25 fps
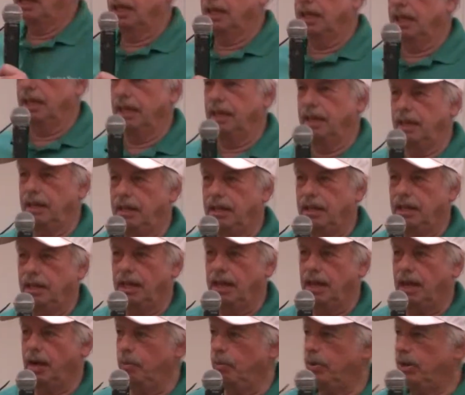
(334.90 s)

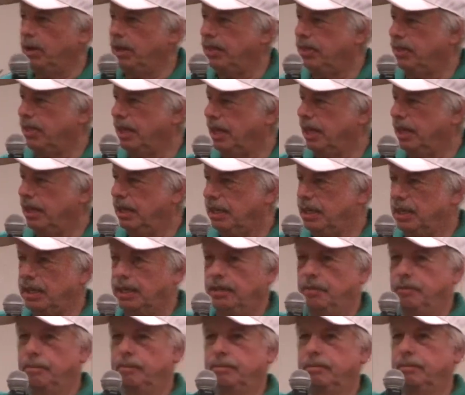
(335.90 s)
I want to thank
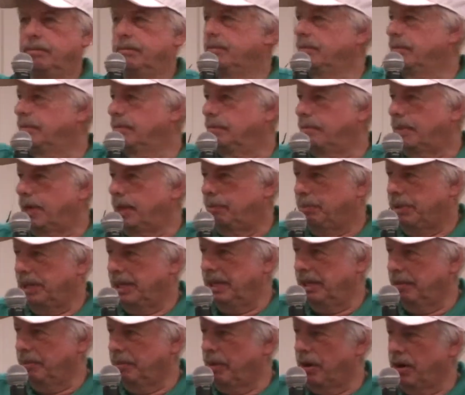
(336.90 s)
my
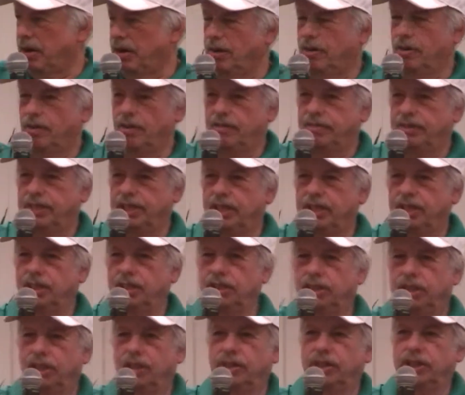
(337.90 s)
playing partner over here,
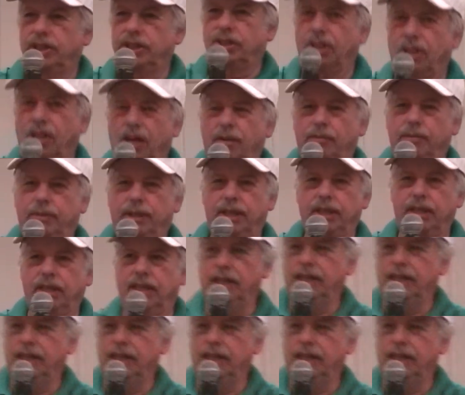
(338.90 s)
Jerry Sharman,